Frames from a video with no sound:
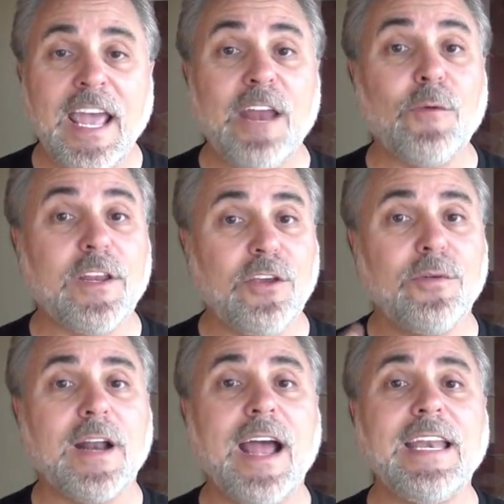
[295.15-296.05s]
And what you
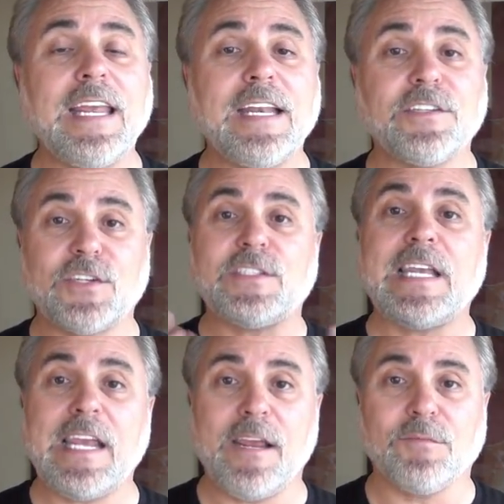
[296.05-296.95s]
and I need is a
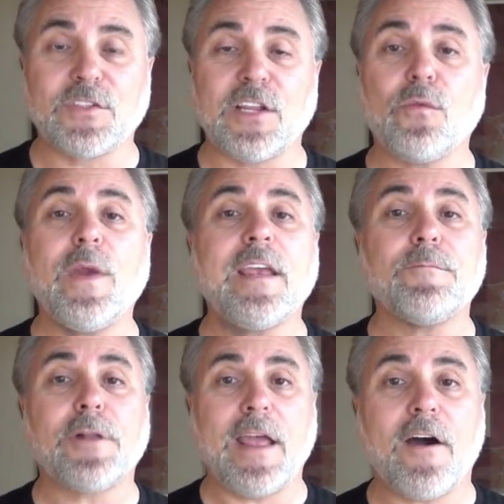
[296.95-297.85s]
team so that we can
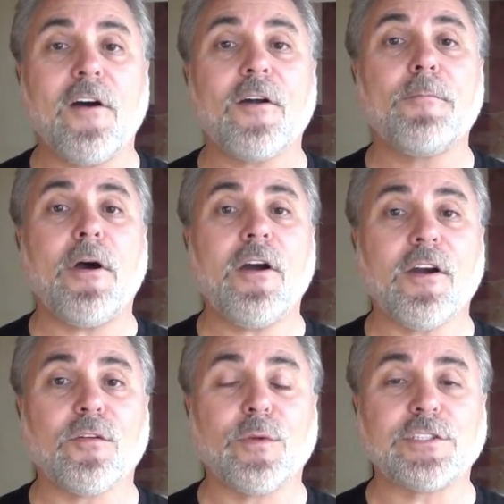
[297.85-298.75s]
play our
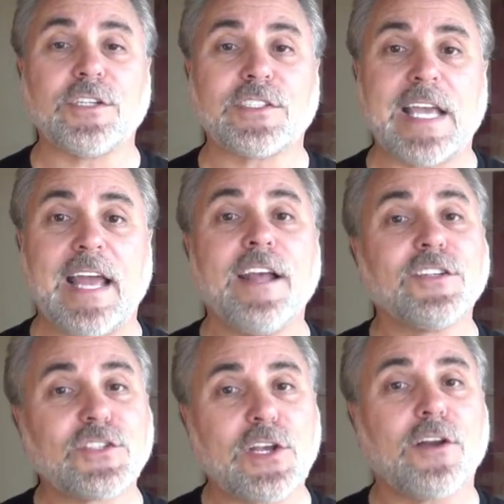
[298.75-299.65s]
part, which is that
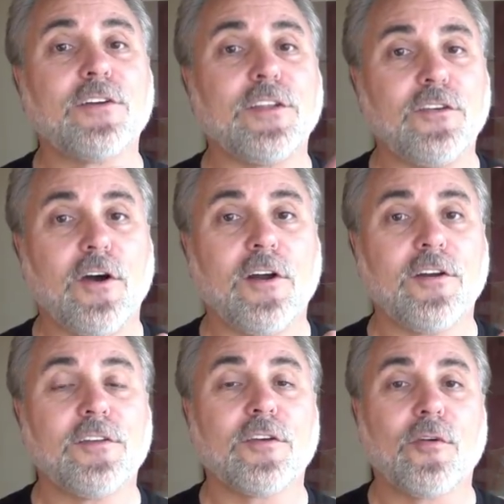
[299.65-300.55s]
son or the
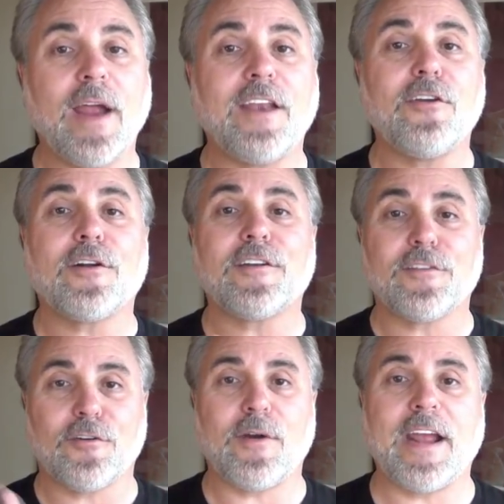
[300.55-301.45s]
daughter or the granddaughter or
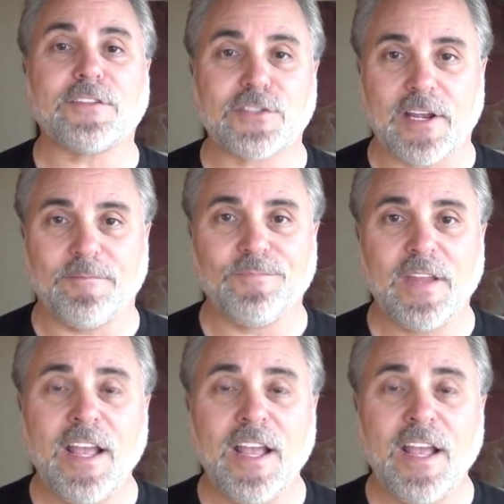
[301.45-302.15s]
the grandson.